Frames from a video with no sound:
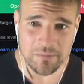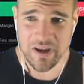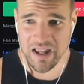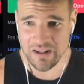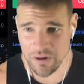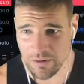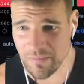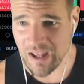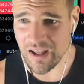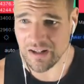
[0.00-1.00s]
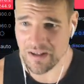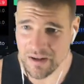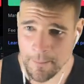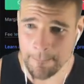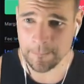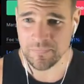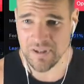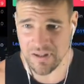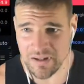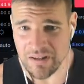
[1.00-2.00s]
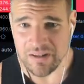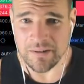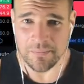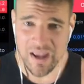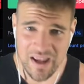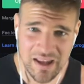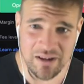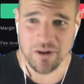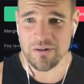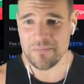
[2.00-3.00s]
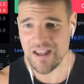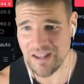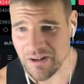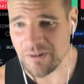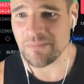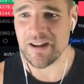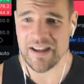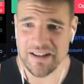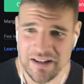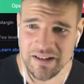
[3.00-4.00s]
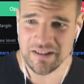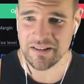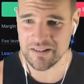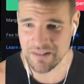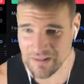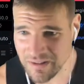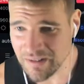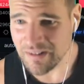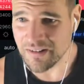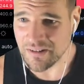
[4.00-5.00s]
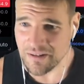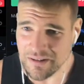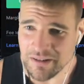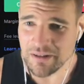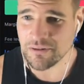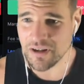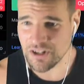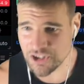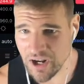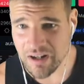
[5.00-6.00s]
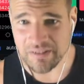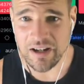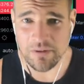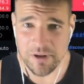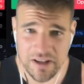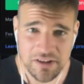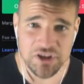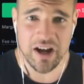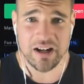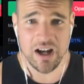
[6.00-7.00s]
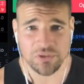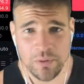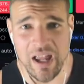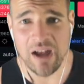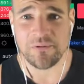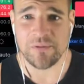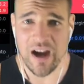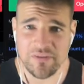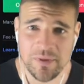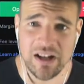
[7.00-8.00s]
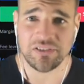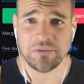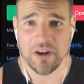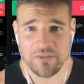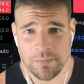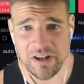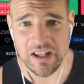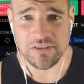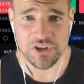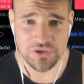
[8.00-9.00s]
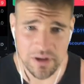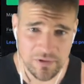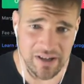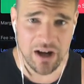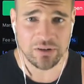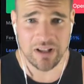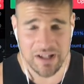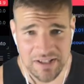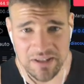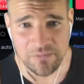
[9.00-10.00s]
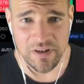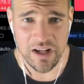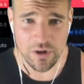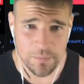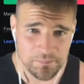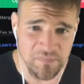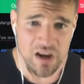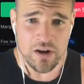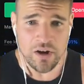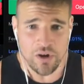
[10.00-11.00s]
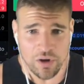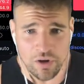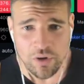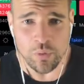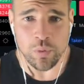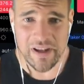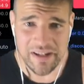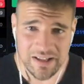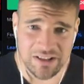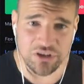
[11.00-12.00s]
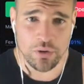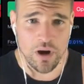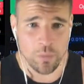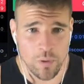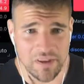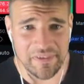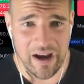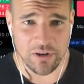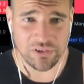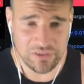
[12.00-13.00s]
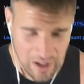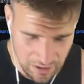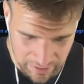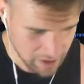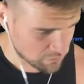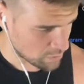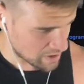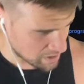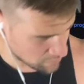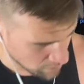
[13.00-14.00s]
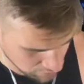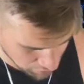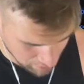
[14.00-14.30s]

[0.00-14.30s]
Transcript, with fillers: Man, oh man. Man, oh man, oh man. Okay, shout out to everybody in the chat. Guys, we have 5 minutes. If everybody in the stream right now likes the video, we can do a $1,000 giveaway. Whoa,